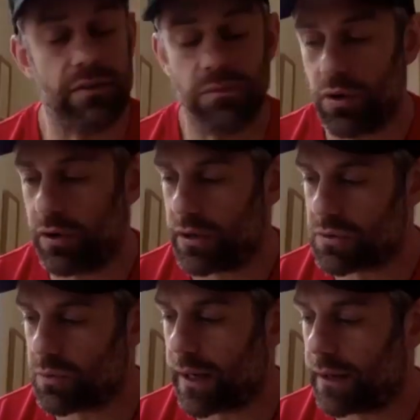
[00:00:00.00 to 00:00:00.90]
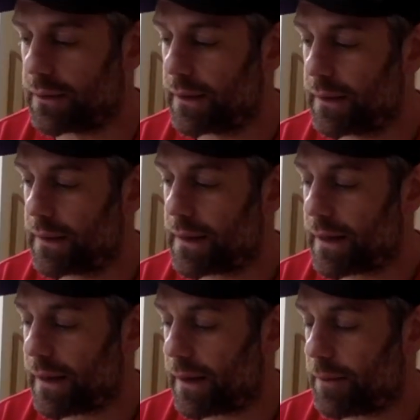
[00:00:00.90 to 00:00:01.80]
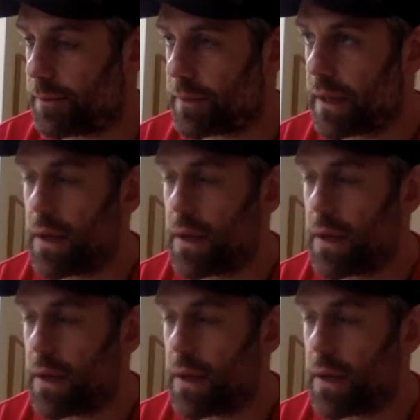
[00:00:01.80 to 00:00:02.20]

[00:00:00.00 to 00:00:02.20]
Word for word: and whatnot as well. Um,